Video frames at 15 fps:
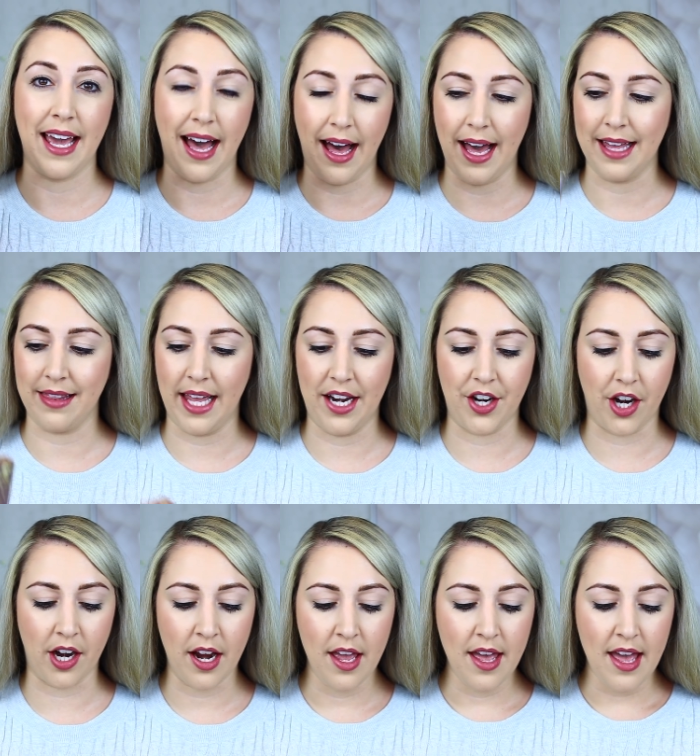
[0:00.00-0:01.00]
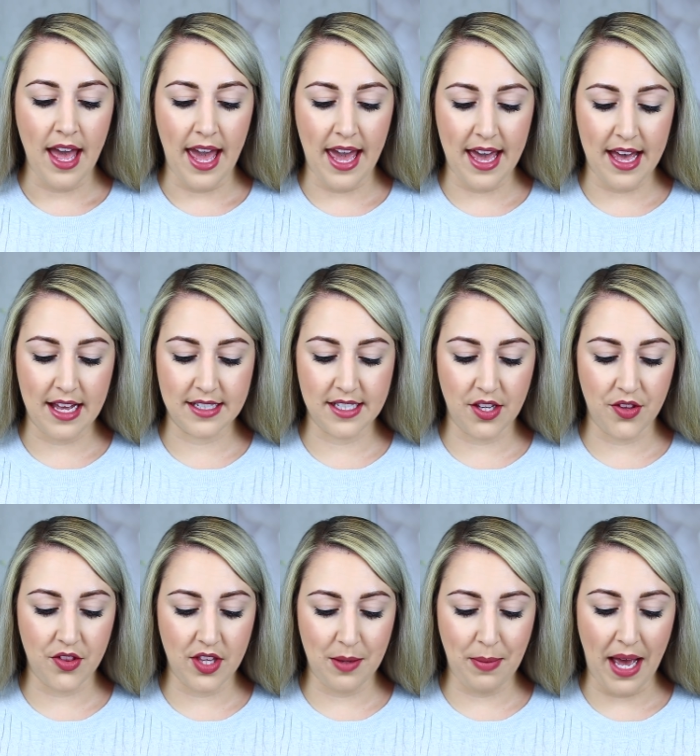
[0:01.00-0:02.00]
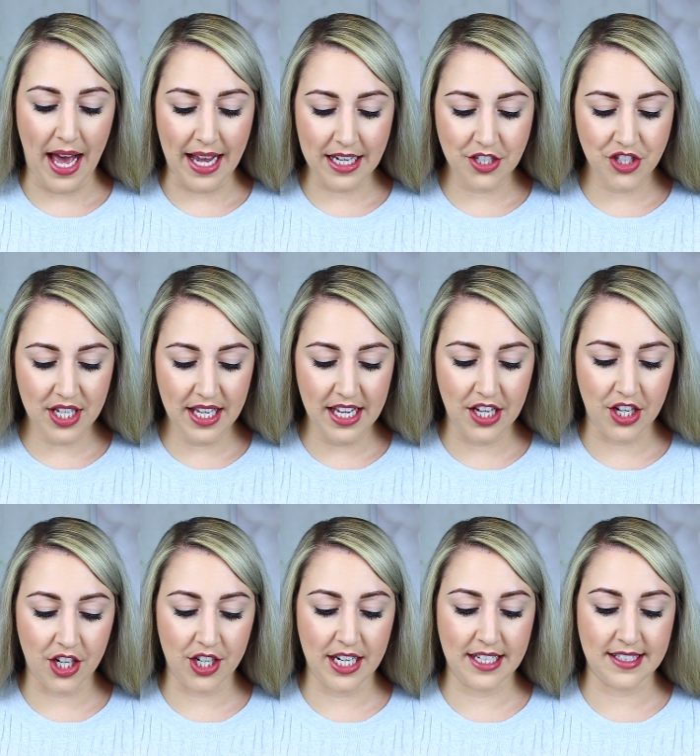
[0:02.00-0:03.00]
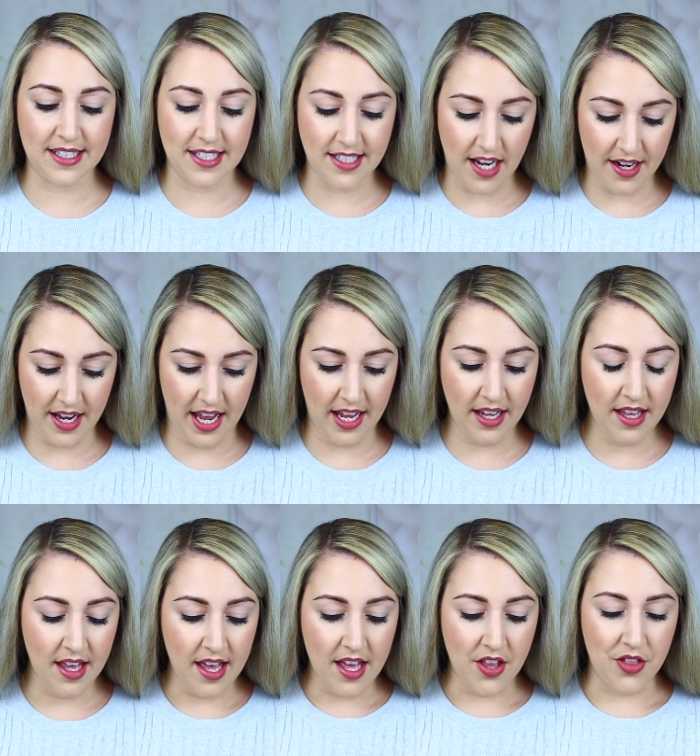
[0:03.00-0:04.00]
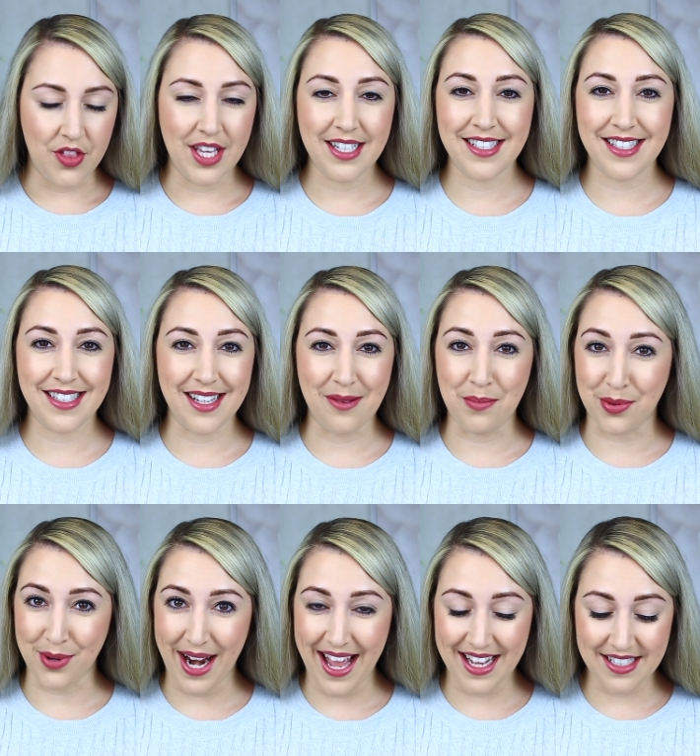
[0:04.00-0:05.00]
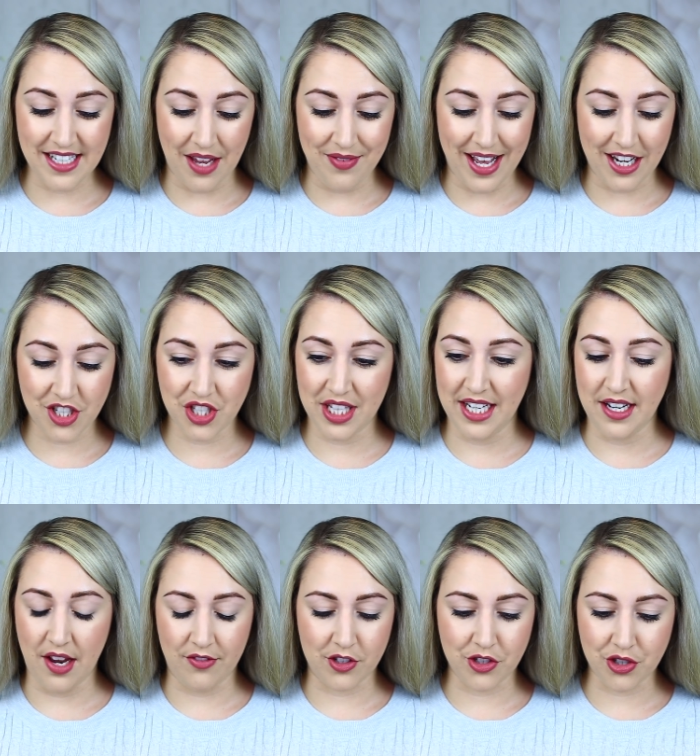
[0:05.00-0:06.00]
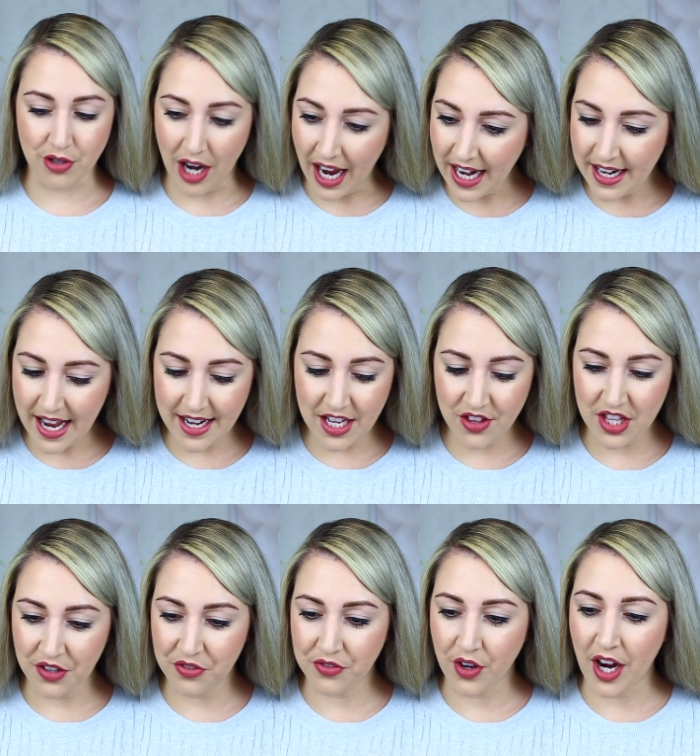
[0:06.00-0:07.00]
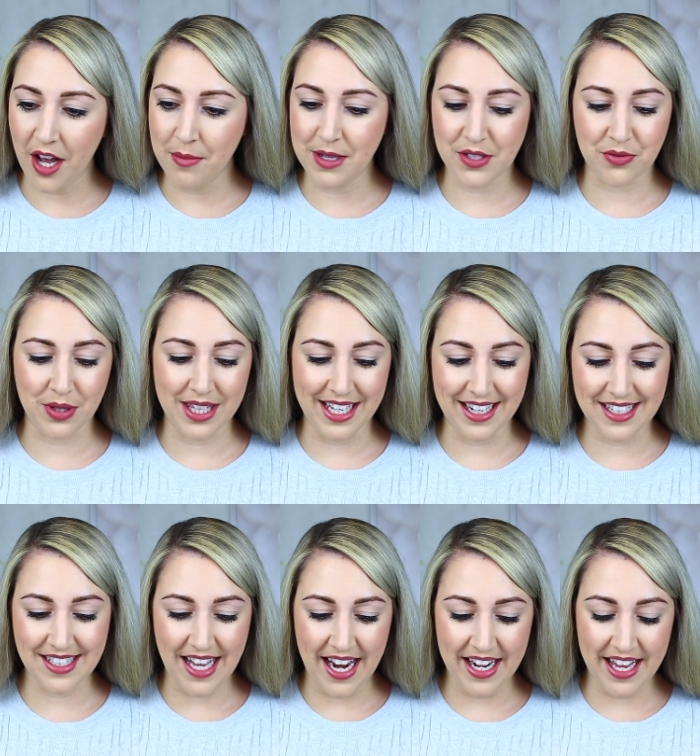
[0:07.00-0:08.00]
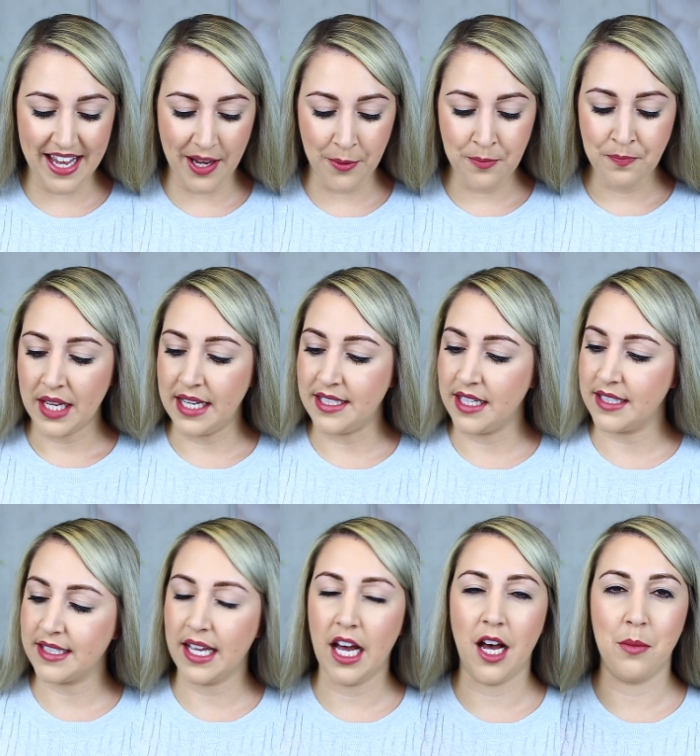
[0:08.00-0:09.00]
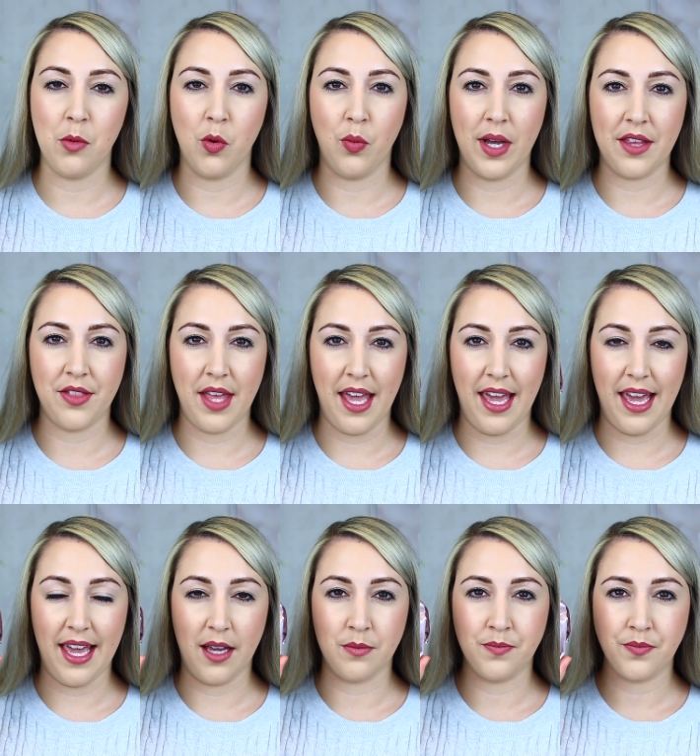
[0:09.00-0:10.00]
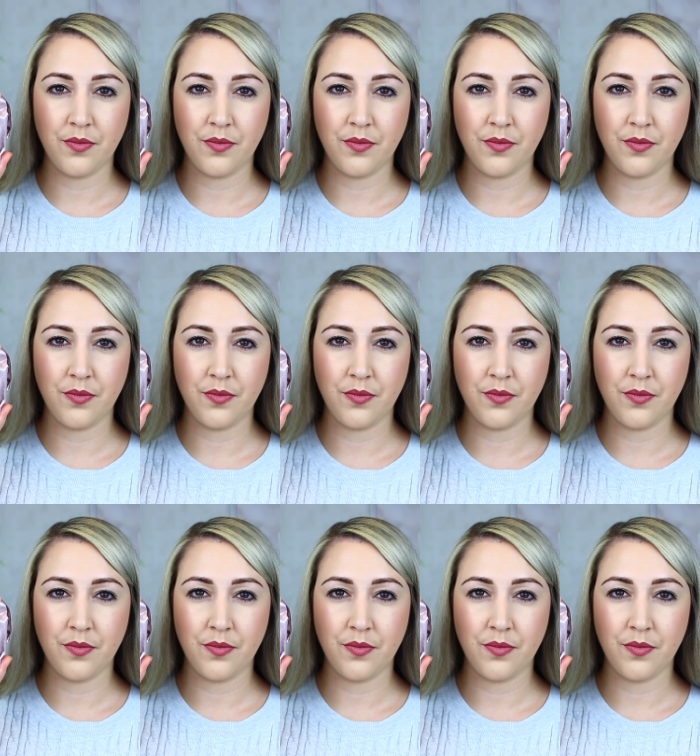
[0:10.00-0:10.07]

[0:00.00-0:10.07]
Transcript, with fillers: highlighter, and the packaging here is stunning. This brand I've actually never tried anything from. It's really exciting. It does come with a